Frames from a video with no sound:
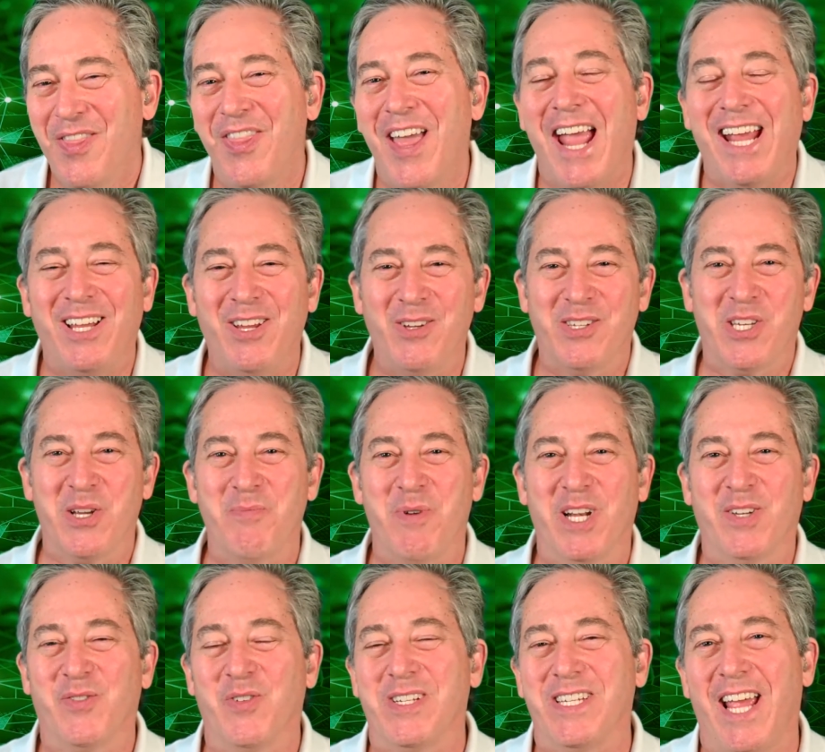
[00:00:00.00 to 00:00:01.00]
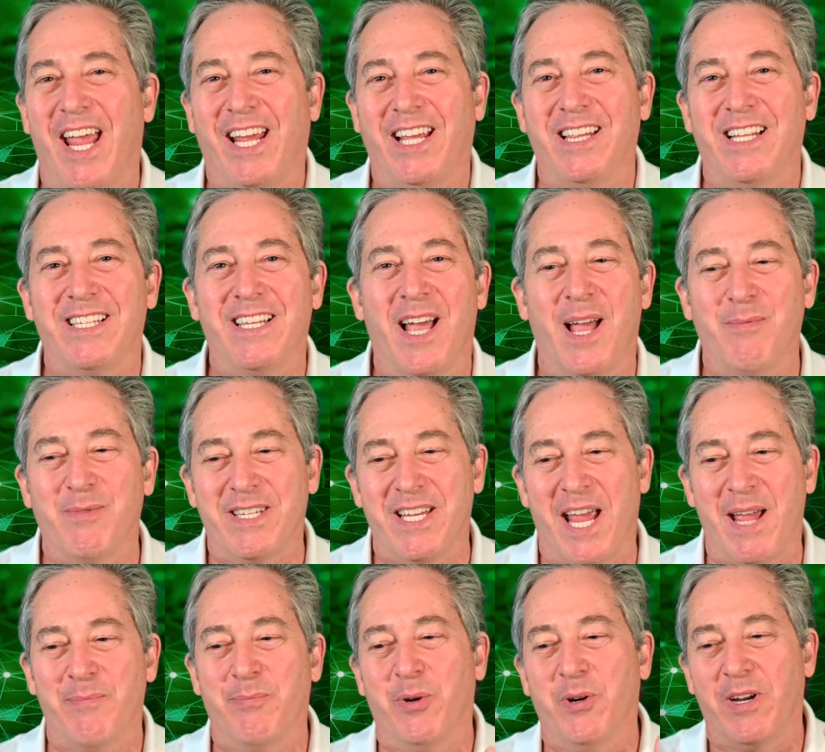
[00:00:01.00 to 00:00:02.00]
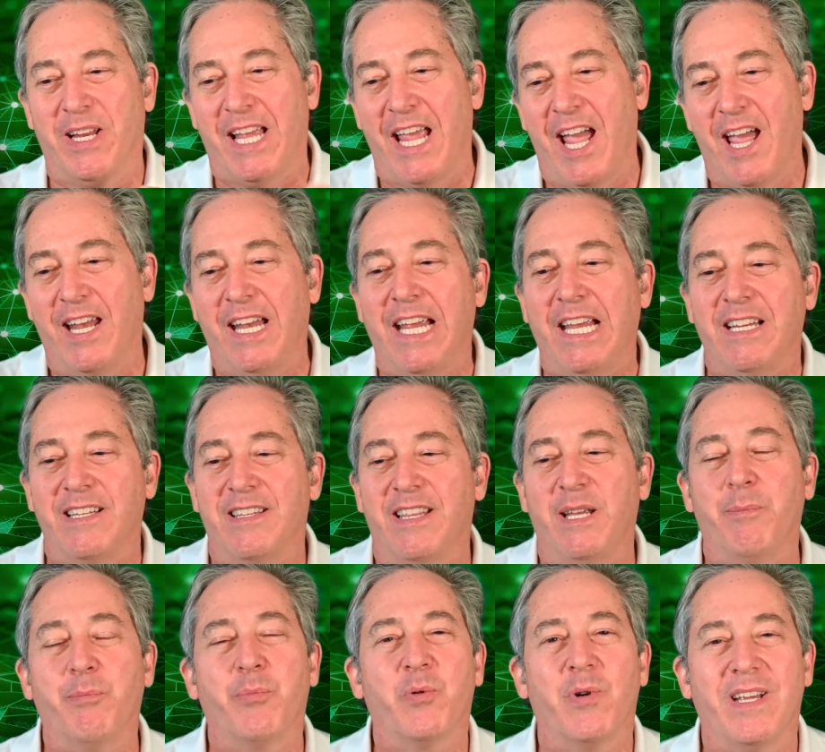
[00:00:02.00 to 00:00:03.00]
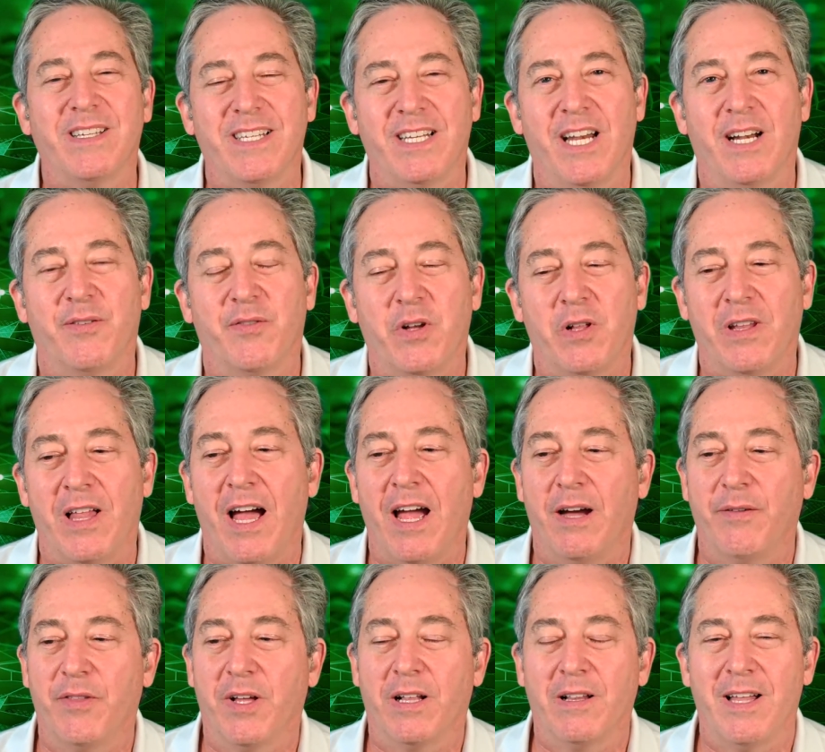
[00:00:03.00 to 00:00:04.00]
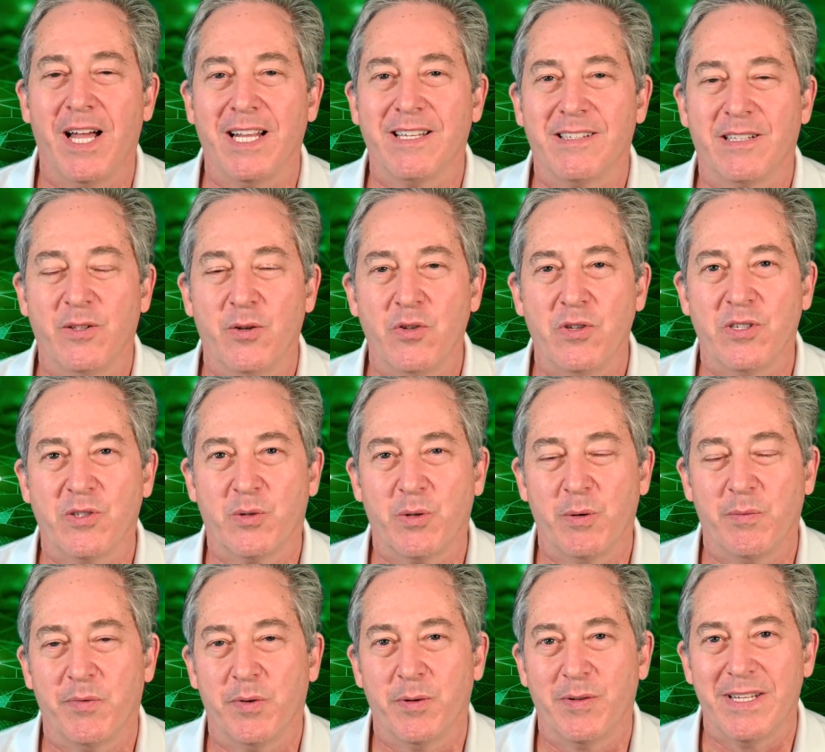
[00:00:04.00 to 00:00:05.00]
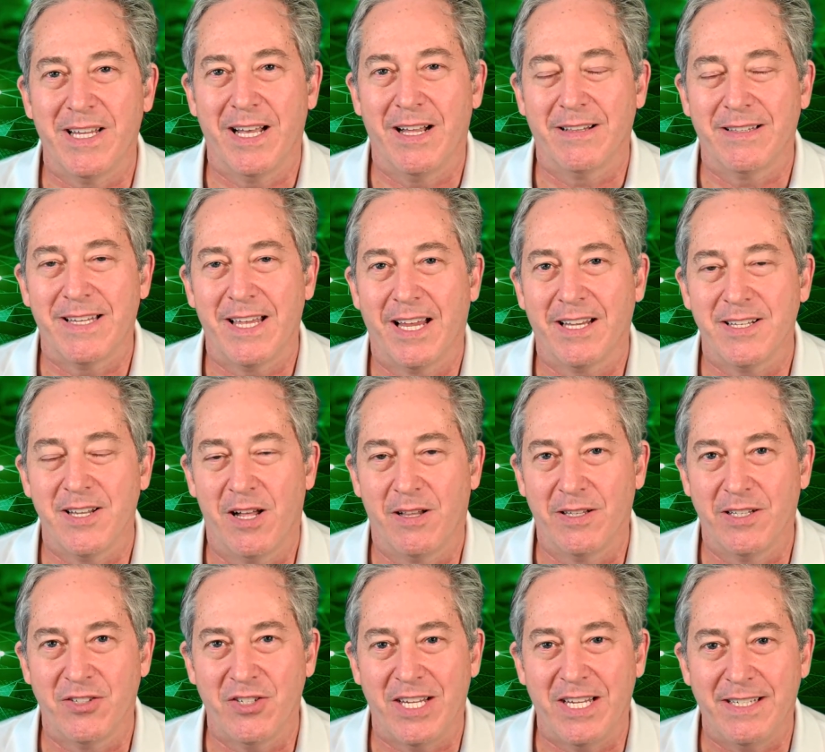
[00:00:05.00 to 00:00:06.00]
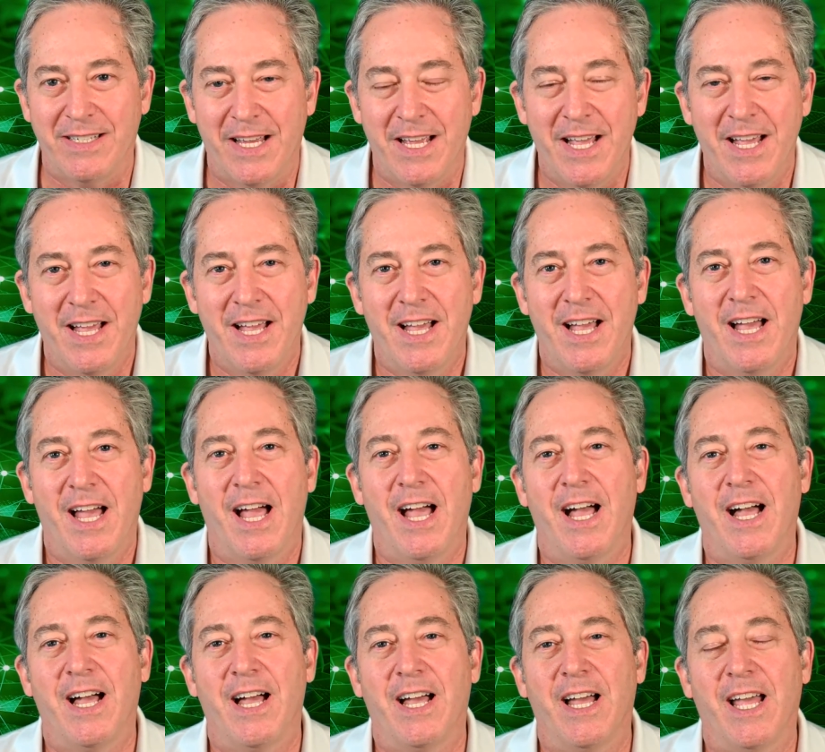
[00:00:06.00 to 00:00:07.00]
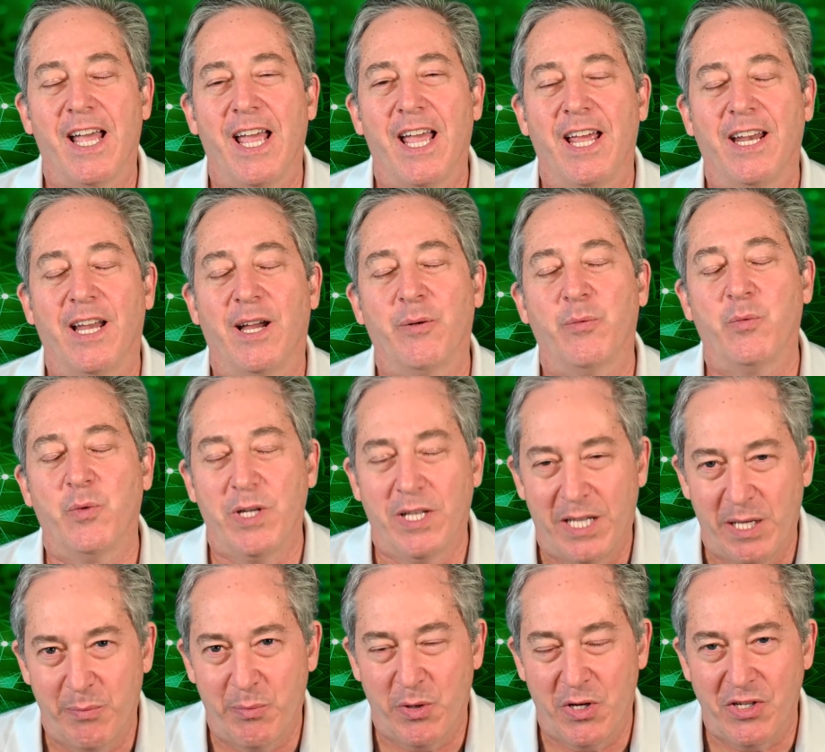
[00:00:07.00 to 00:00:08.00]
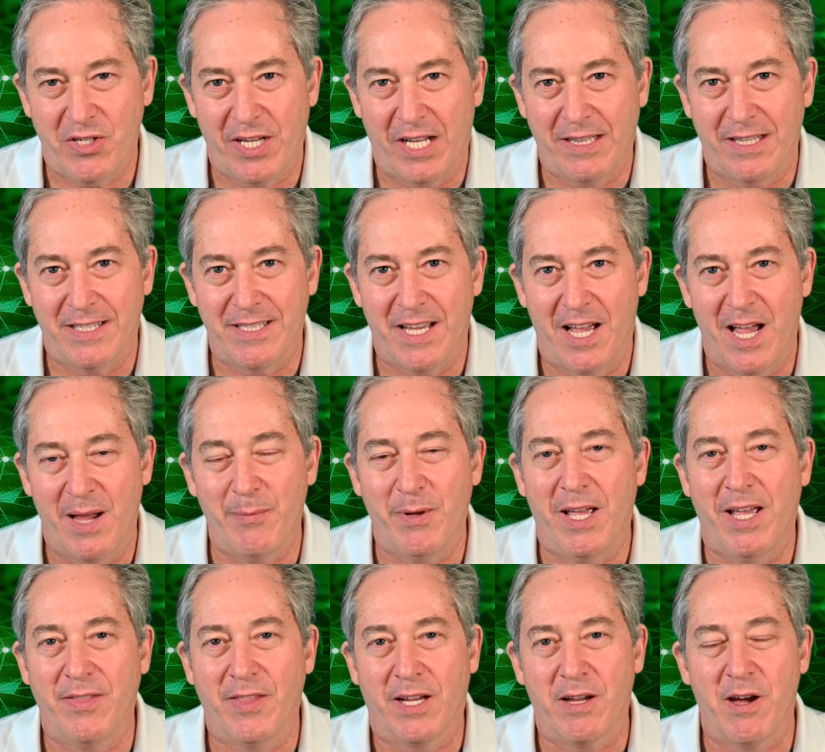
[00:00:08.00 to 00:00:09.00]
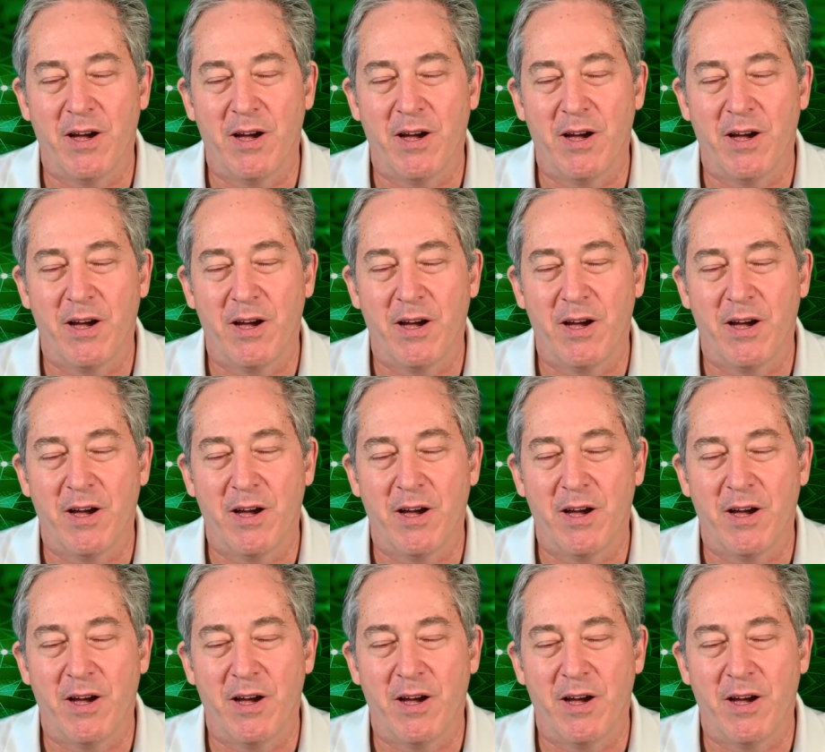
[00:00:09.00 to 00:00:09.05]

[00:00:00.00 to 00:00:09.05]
Thank you so much for taking the time. Sam Burd, again, he's the president of the Client Solutions Group for Dell Technologies. And I really appreciate the time and the